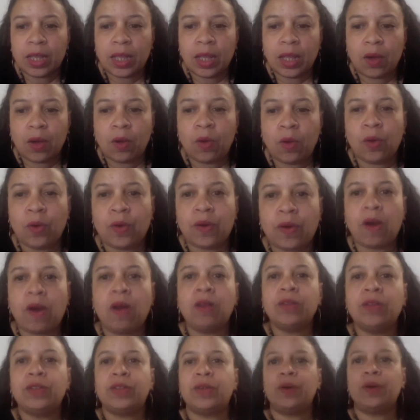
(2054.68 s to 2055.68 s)
or
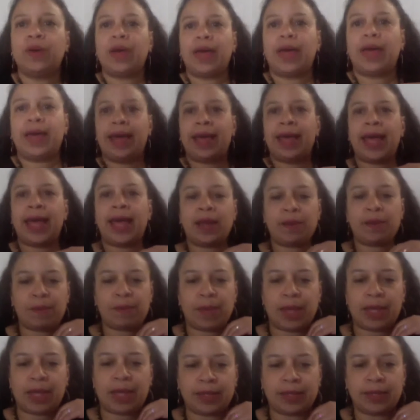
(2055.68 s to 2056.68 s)
also
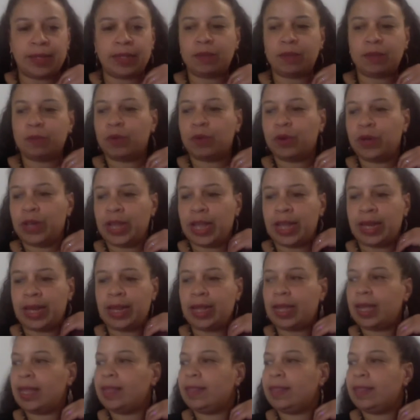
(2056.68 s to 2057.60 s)
herpes monieri,